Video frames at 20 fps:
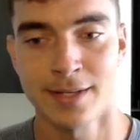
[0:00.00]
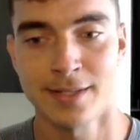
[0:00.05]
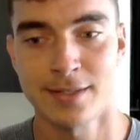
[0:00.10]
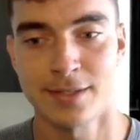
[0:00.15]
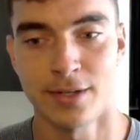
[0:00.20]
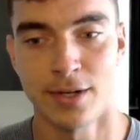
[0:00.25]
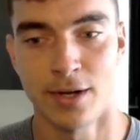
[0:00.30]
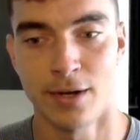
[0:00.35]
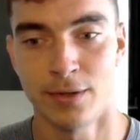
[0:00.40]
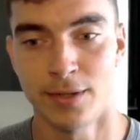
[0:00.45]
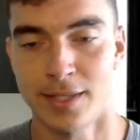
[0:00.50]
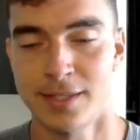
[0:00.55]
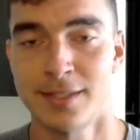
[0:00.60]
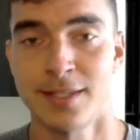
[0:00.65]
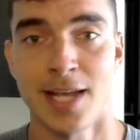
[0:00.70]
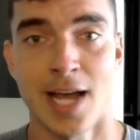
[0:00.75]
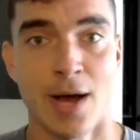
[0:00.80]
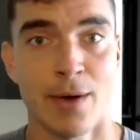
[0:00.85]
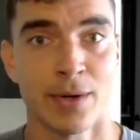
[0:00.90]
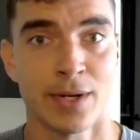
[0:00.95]
So let's
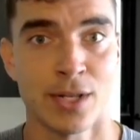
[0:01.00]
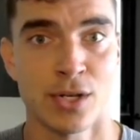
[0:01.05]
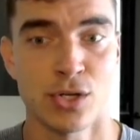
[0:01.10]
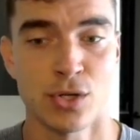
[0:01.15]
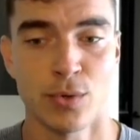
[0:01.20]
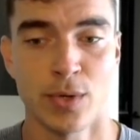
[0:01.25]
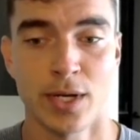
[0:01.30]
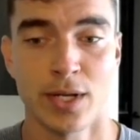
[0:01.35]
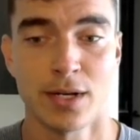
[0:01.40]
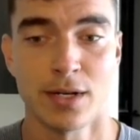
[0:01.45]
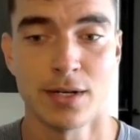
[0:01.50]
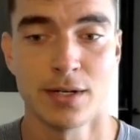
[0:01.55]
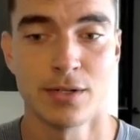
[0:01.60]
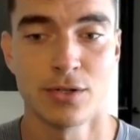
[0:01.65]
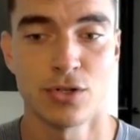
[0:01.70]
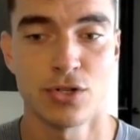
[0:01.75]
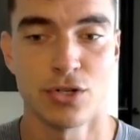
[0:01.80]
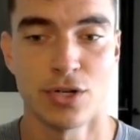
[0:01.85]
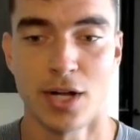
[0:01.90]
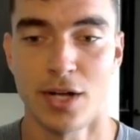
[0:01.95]
see how it can do it.
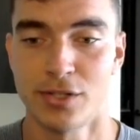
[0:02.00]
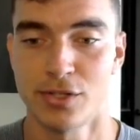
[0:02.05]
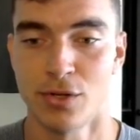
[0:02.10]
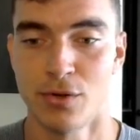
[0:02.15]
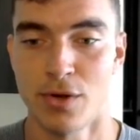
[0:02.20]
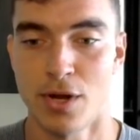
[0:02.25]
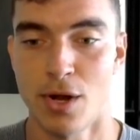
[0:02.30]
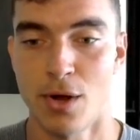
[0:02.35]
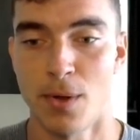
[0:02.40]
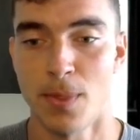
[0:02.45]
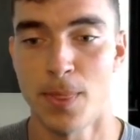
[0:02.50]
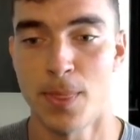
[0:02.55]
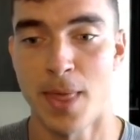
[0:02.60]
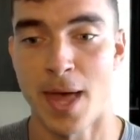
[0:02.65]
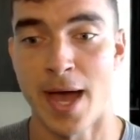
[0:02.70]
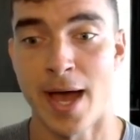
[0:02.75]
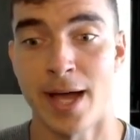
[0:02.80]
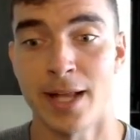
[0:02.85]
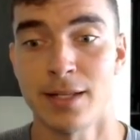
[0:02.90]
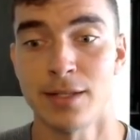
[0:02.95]
Should also note
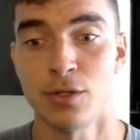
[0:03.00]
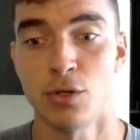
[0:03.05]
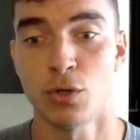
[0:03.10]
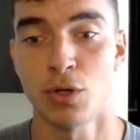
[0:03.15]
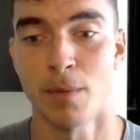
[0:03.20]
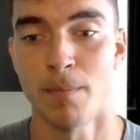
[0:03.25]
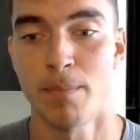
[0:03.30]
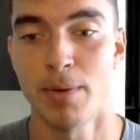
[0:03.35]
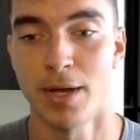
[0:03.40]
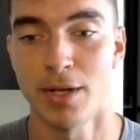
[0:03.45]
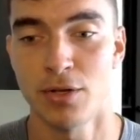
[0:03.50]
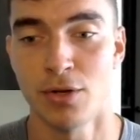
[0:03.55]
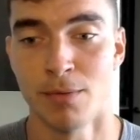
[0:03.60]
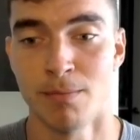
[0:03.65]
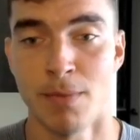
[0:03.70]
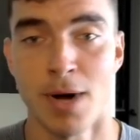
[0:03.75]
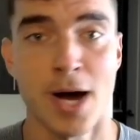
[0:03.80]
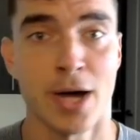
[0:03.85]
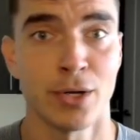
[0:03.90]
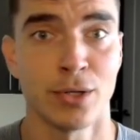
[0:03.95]
that you can pick
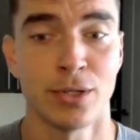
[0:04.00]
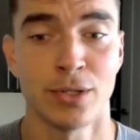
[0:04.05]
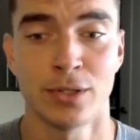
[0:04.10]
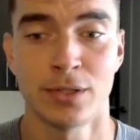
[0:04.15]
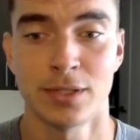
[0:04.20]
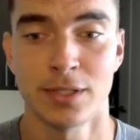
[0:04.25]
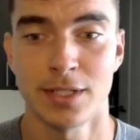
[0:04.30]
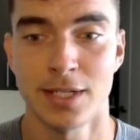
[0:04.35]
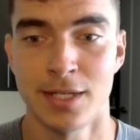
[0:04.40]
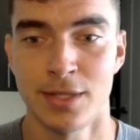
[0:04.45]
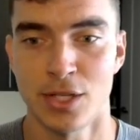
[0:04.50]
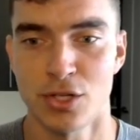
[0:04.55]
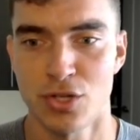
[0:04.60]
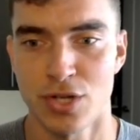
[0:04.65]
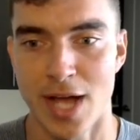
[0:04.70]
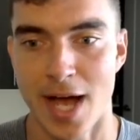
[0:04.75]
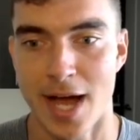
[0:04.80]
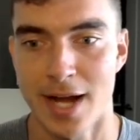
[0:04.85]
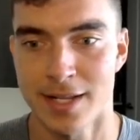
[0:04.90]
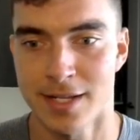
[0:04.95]
your model in the
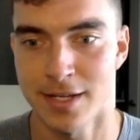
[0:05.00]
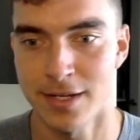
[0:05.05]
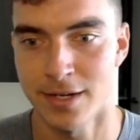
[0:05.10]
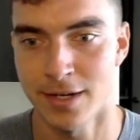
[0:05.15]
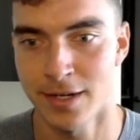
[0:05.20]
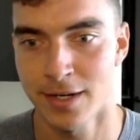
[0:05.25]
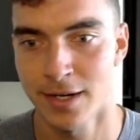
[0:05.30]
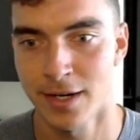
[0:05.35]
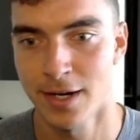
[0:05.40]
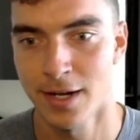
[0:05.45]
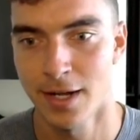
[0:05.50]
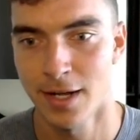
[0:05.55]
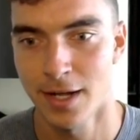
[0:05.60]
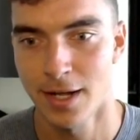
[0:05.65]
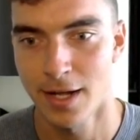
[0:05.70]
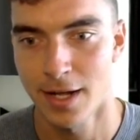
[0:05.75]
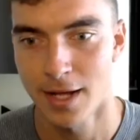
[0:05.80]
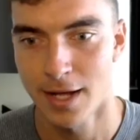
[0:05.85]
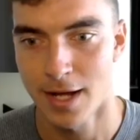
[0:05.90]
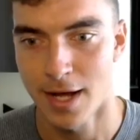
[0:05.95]
chat here.
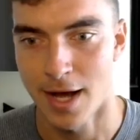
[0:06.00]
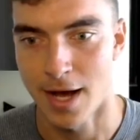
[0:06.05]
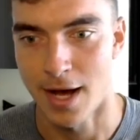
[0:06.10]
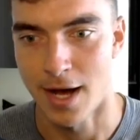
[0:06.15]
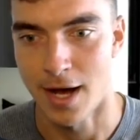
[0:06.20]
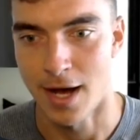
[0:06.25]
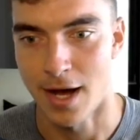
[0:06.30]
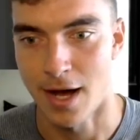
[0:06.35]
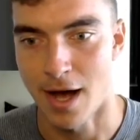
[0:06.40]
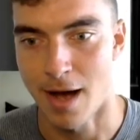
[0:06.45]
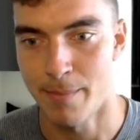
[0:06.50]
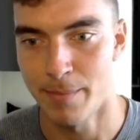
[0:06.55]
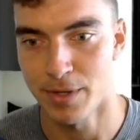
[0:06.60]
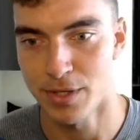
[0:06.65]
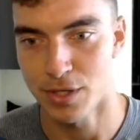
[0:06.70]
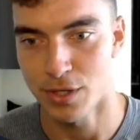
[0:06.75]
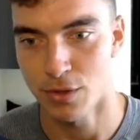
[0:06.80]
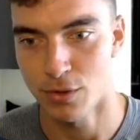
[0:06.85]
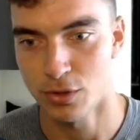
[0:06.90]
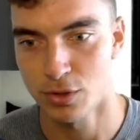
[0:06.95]
I'm
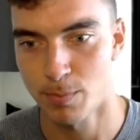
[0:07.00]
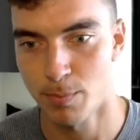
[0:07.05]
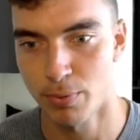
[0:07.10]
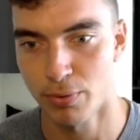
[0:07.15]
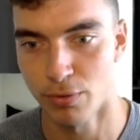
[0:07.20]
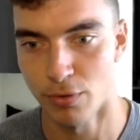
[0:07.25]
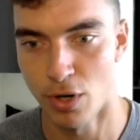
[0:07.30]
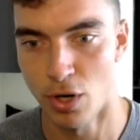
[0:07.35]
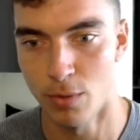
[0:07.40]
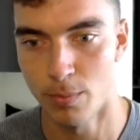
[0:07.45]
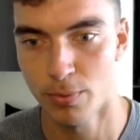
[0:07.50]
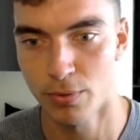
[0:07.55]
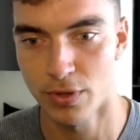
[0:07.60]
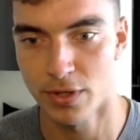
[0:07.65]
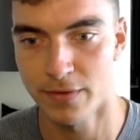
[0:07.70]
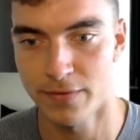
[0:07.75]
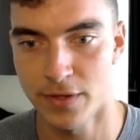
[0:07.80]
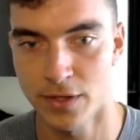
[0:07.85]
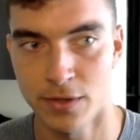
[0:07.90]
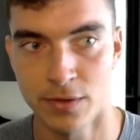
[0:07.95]
going to use Pro
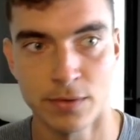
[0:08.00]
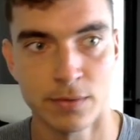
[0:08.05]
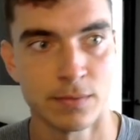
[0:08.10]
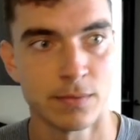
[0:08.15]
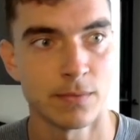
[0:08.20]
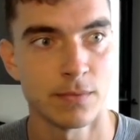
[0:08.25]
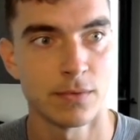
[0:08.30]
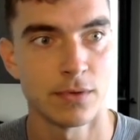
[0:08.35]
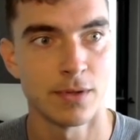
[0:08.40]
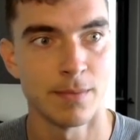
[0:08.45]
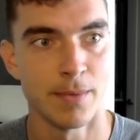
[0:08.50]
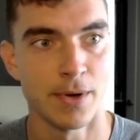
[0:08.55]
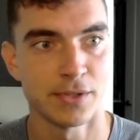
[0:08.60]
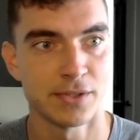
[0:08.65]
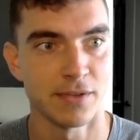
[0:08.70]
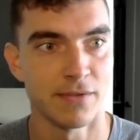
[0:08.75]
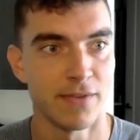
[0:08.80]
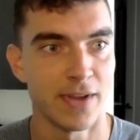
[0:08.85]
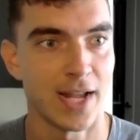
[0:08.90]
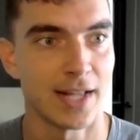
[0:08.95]
Preview, the
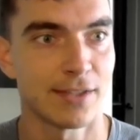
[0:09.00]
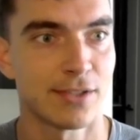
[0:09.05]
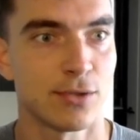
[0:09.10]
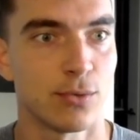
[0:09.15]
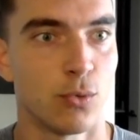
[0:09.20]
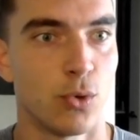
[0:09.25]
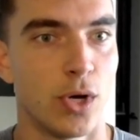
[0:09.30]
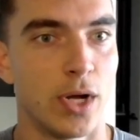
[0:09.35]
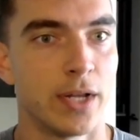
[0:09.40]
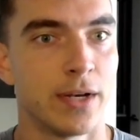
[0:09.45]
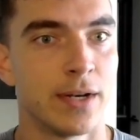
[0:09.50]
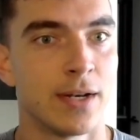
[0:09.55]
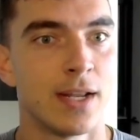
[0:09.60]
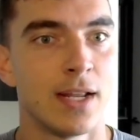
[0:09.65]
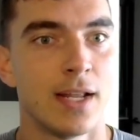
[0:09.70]
most advanced one.